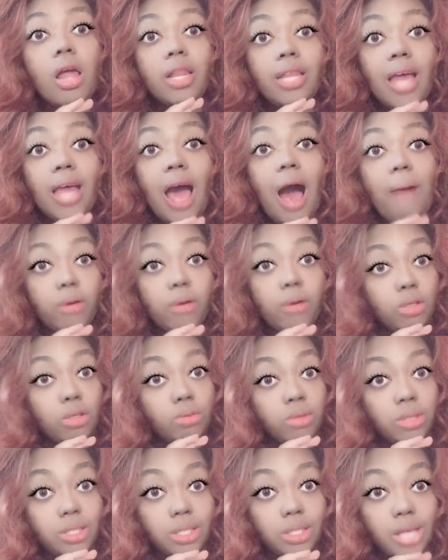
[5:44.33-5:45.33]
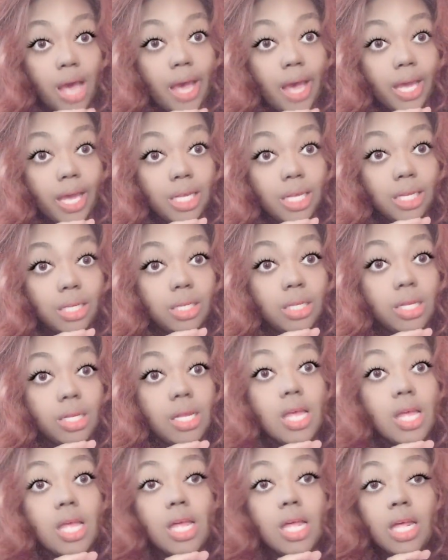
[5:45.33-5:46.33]
that I'm going to recite
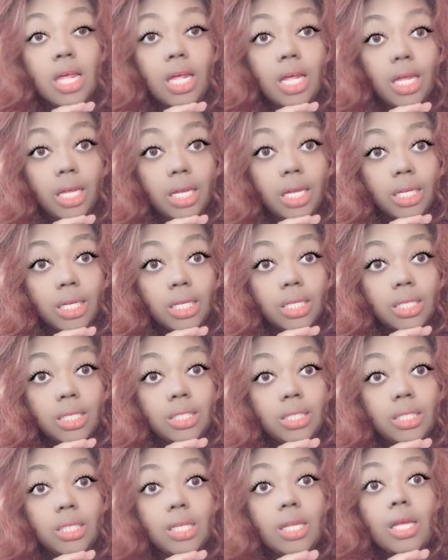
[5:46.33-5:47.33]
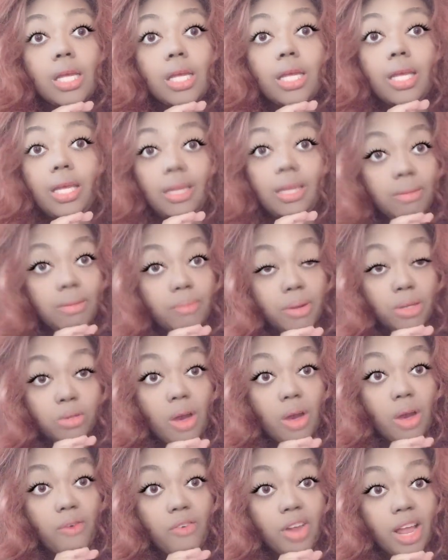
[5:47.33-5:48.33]
is getting my
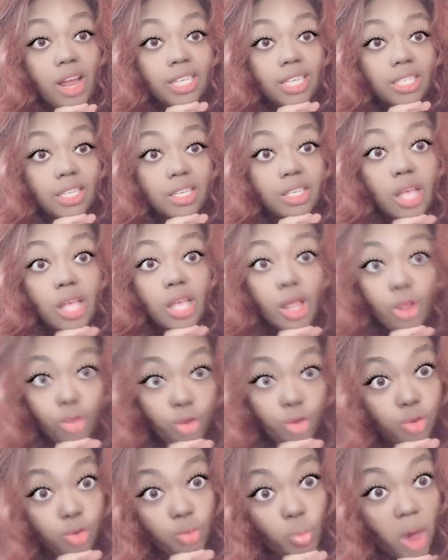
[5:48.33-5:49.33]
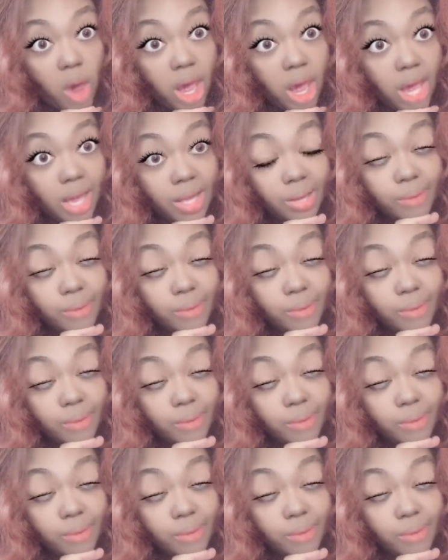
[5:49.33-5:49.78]
driver license and losing weight.